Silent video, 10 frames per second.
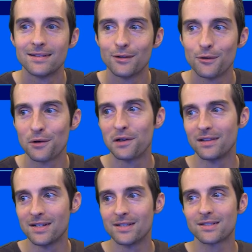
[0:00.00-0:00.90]
Or
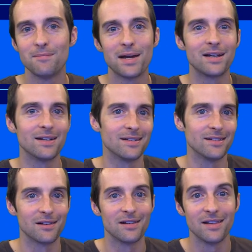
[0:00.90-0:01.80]
at least make it a
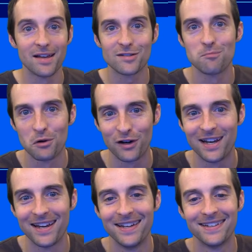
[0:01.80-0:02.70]
little less
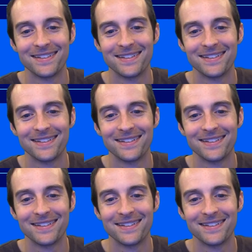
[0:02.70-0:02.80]
murky.